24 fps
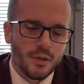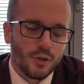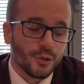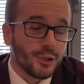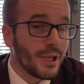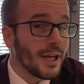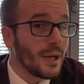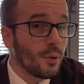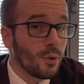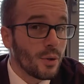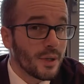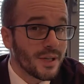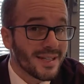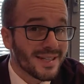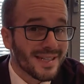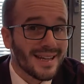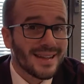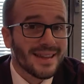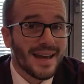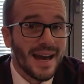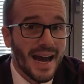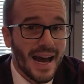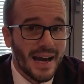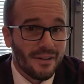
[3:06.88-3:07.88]
they will
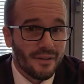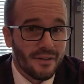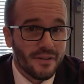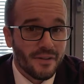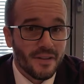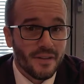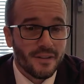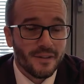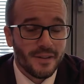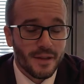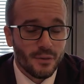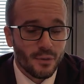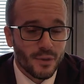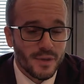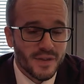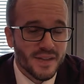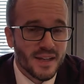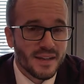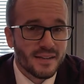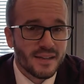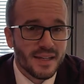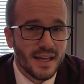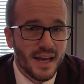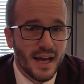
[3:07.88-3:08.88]
send everything, they will
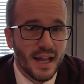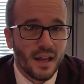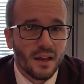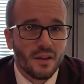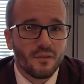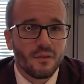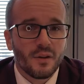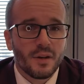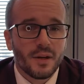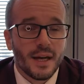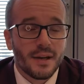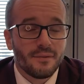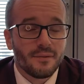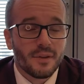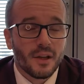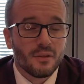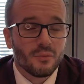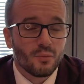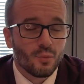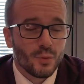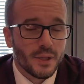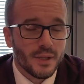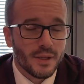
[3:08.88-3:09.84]
send the envelope